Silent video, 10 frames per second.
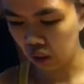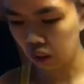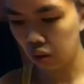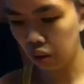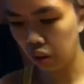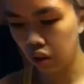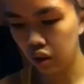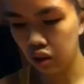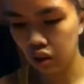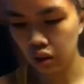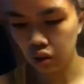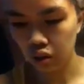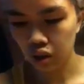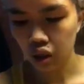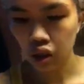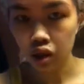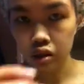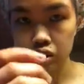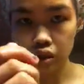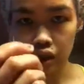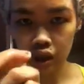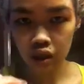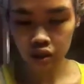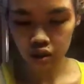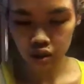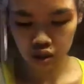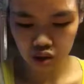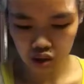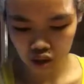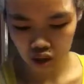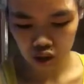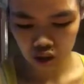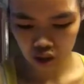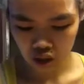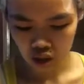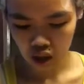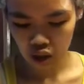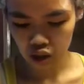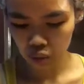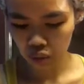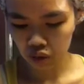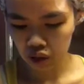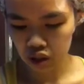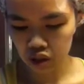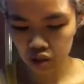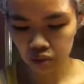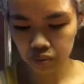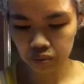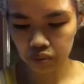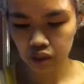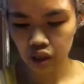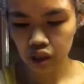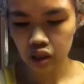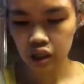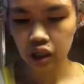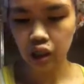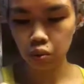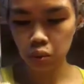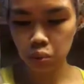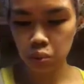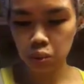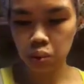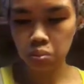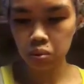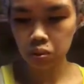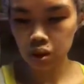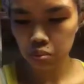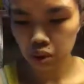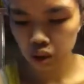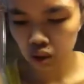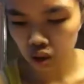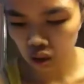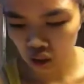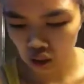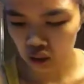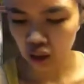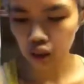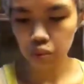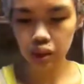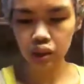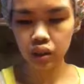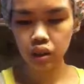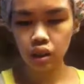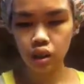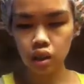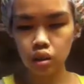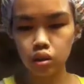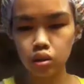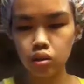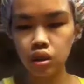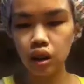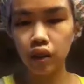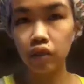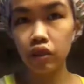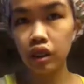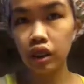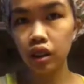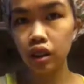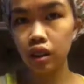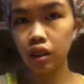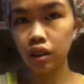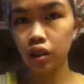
like whoever, use your hand soap if you need to. Take it, rub. Yeah, take a little bit. Do it carefully.